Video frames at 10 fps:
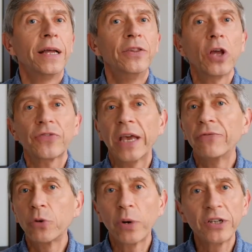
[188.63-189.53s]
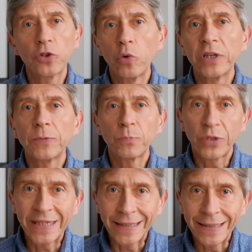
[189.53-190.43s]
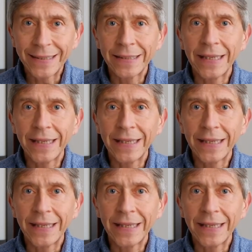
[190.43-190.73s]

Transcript: Not everyone is always present